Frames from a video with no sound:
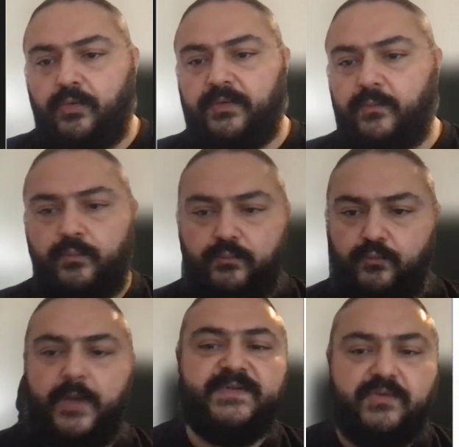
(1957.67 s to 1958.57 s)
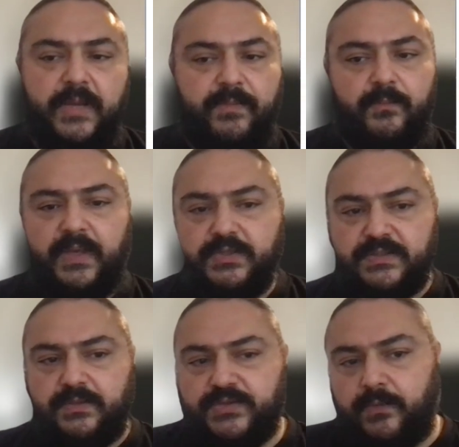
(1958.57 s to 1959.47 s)
the web scraping
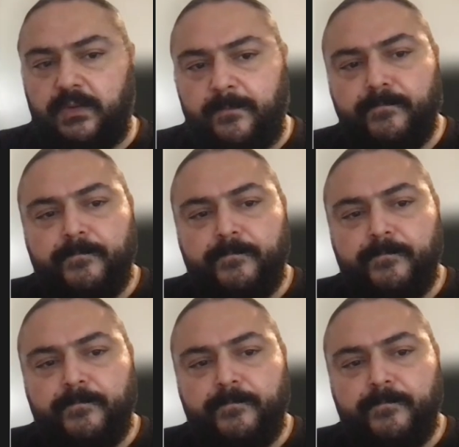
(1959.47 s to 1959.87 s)
pages and so on.